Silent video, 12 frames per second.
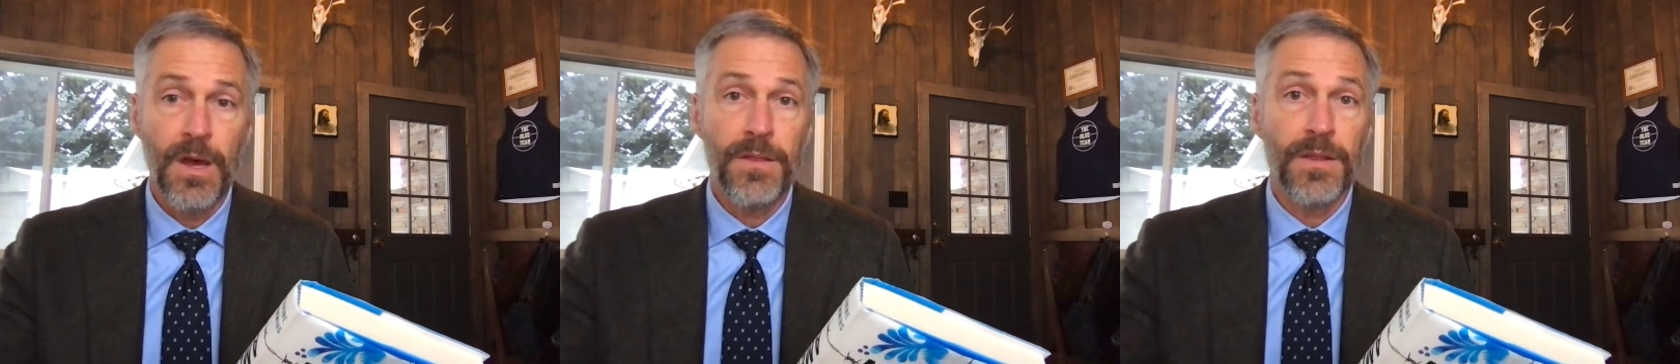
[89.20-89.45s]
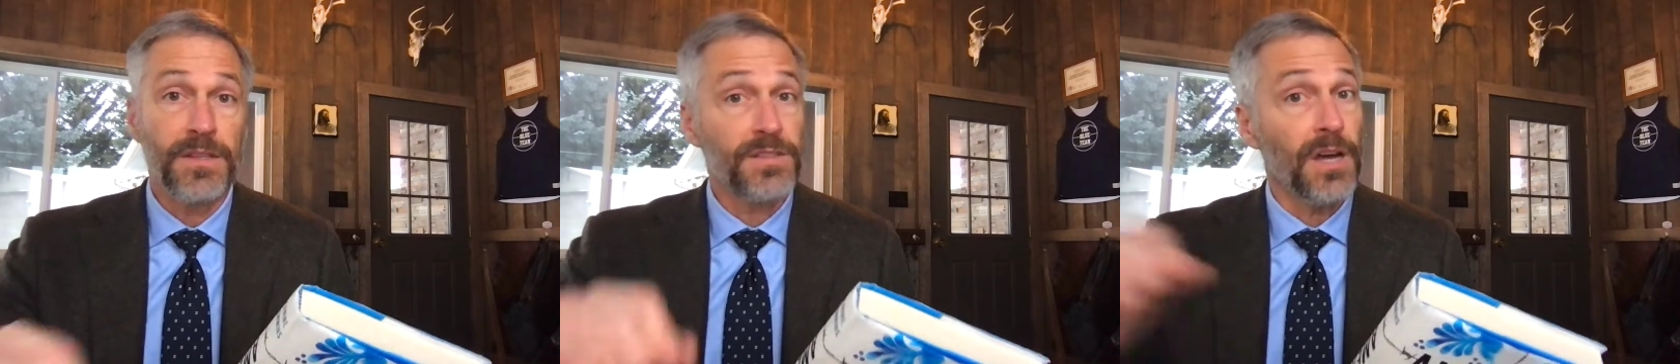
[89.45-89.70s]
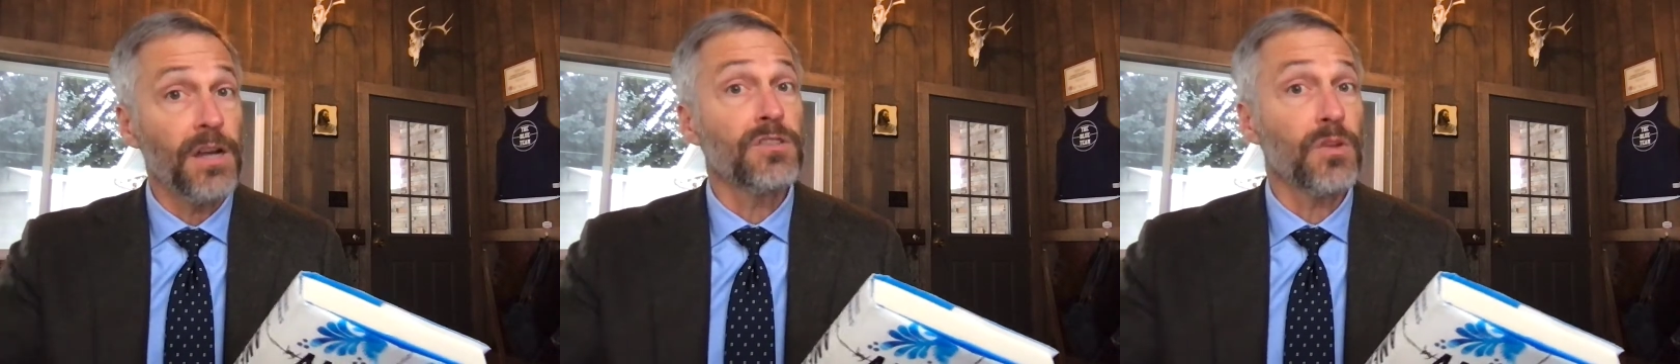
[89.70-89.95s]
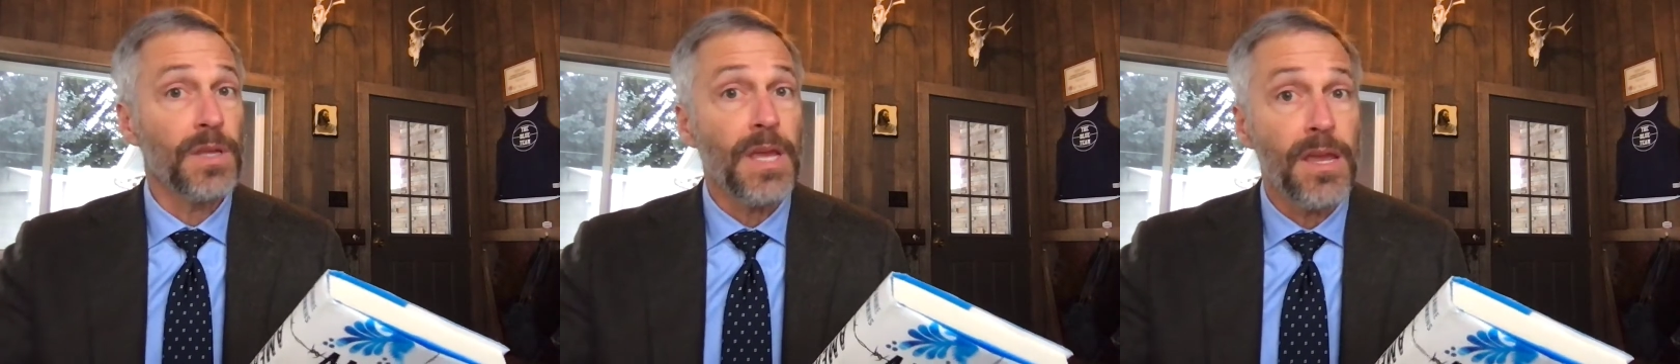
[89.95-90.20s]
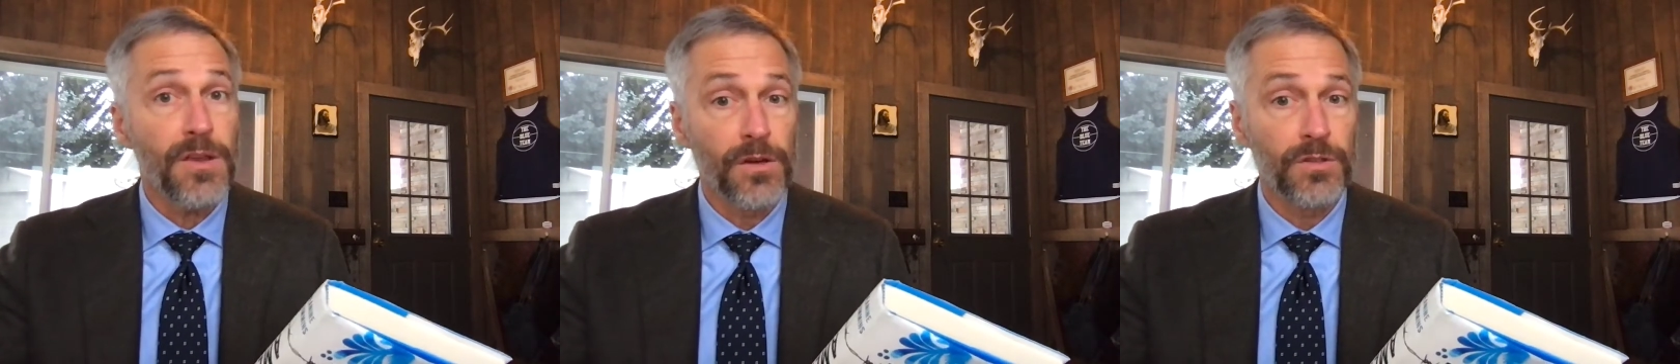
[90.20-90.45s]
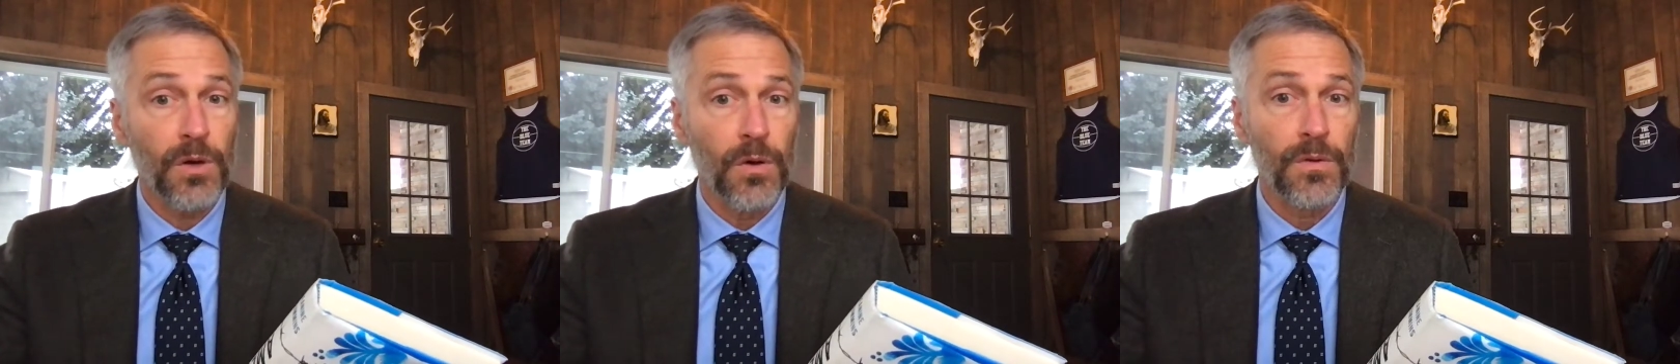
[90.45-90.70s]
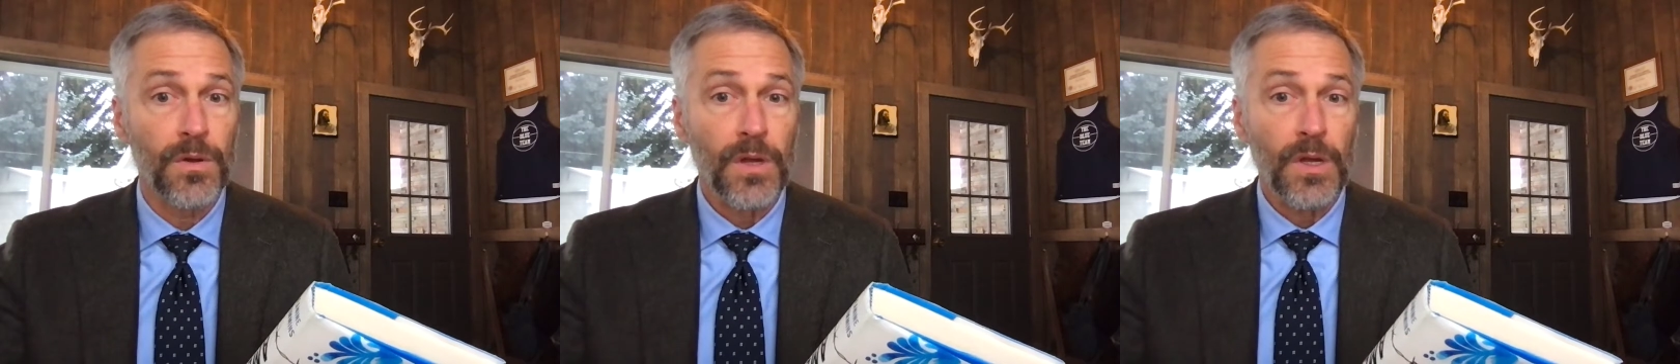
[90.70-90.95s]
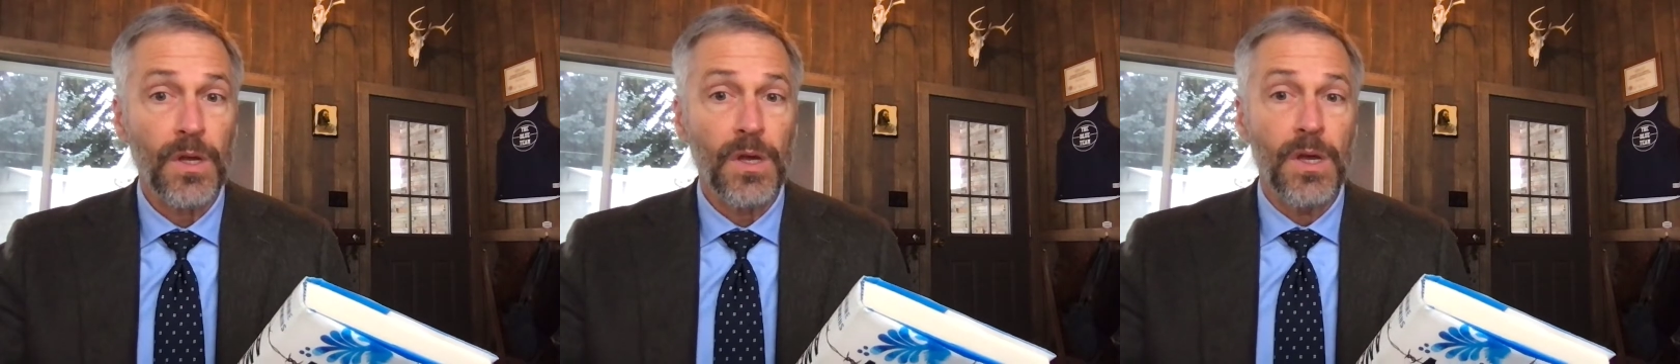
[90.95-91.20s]
that the son is only 8 years old,
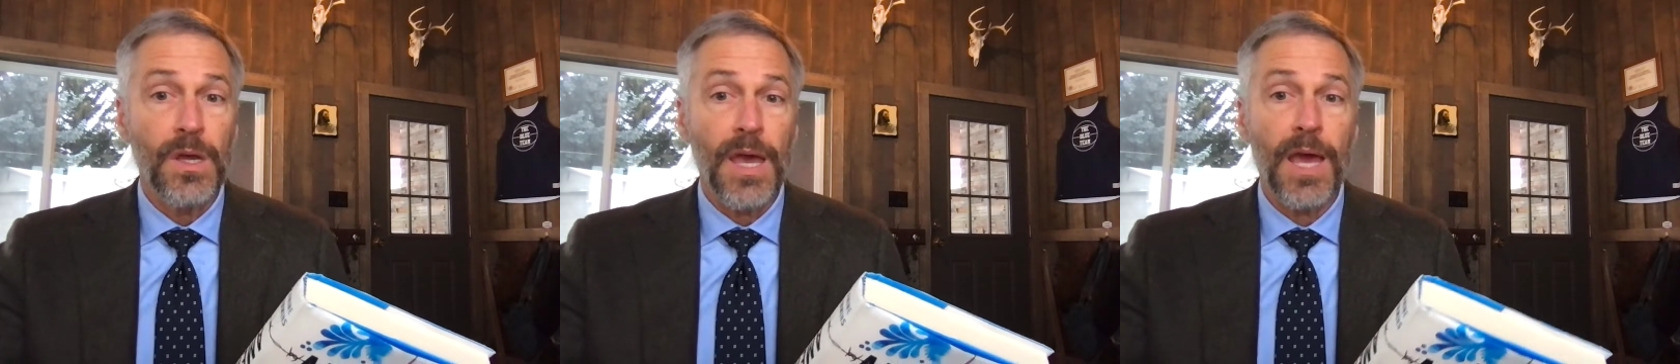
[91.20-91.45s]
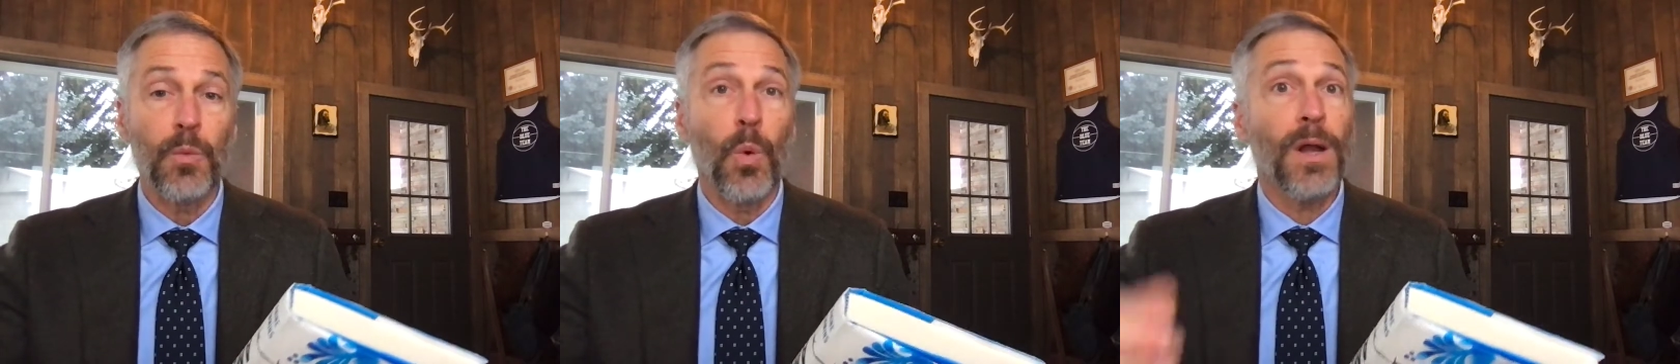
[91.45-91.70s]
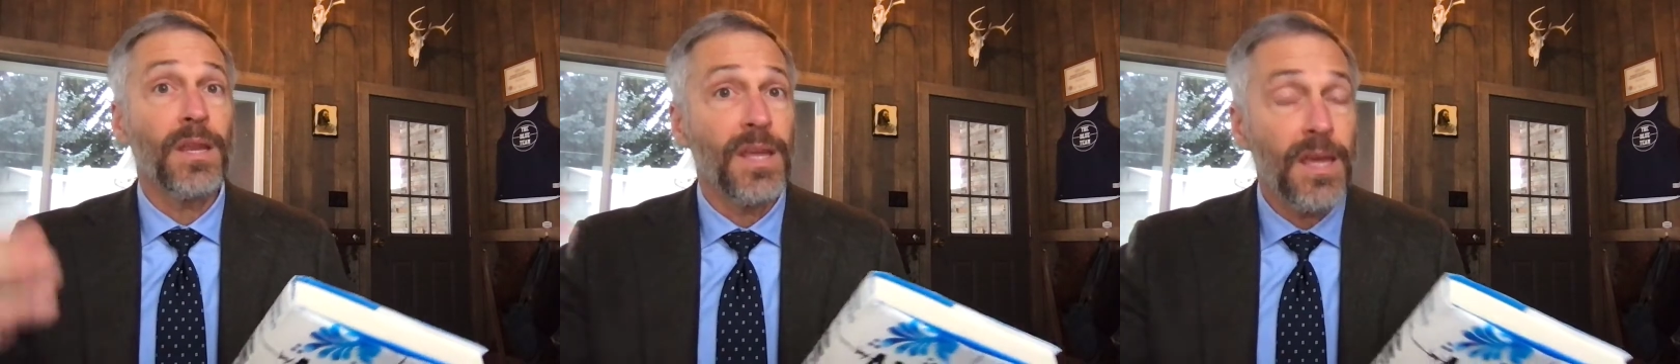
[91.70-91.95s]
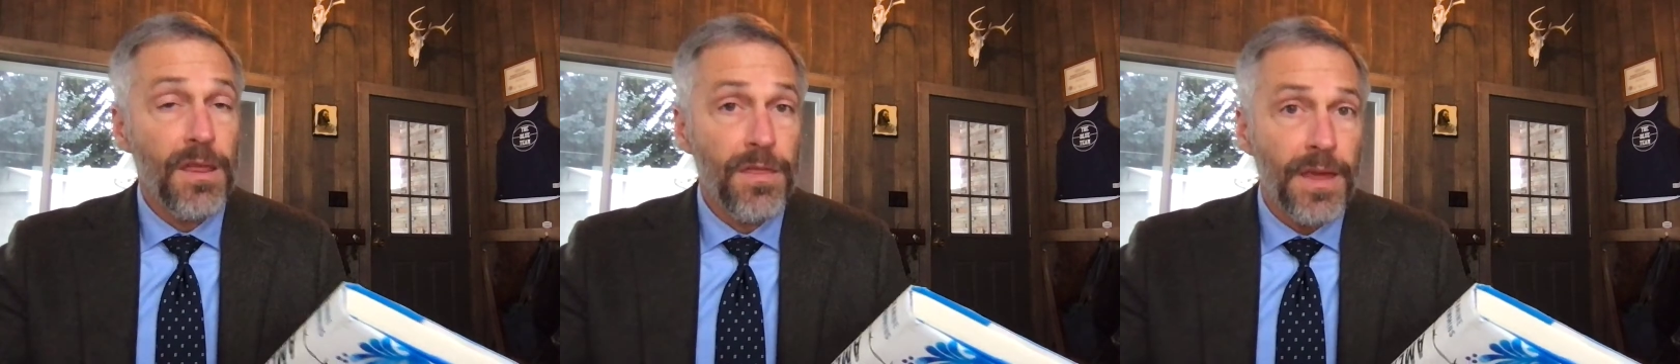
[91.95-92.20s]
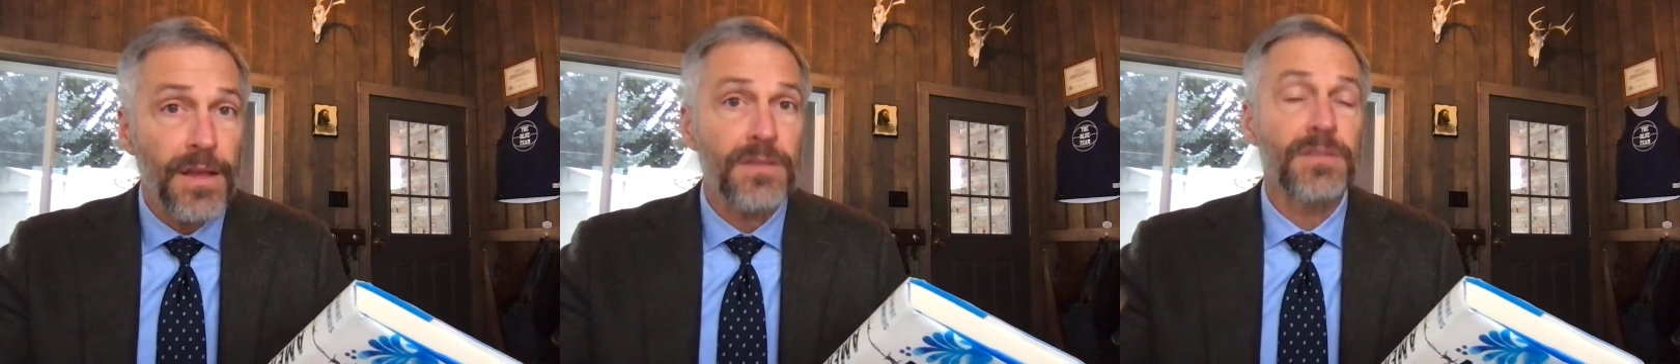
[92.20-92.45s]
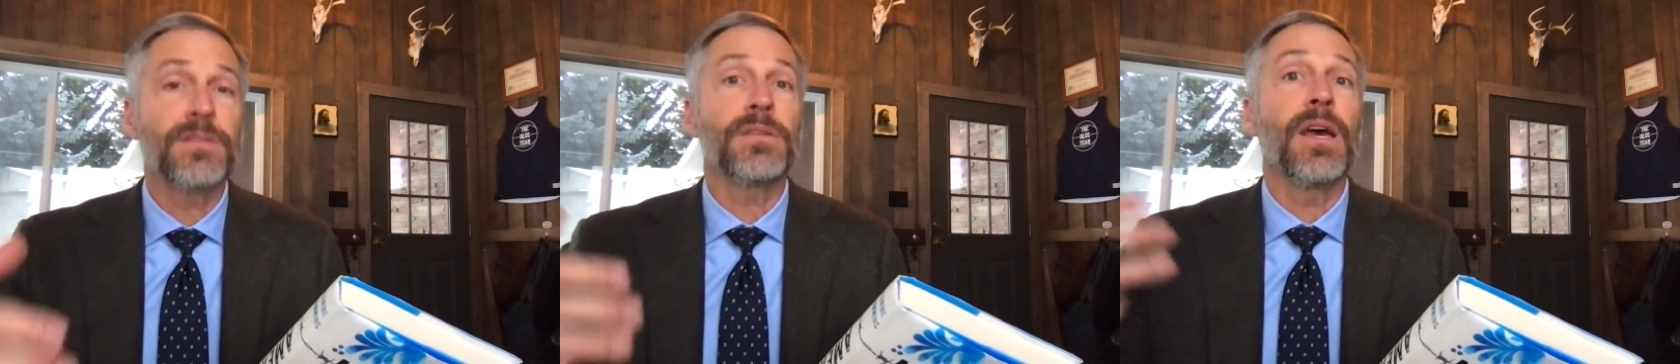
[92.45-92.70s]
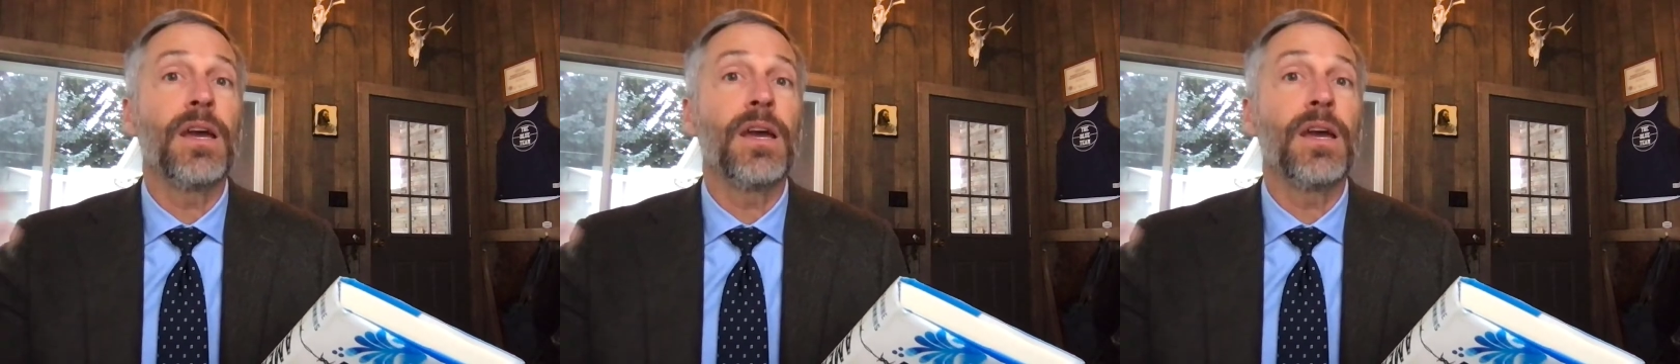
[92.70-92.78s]
and what he thinks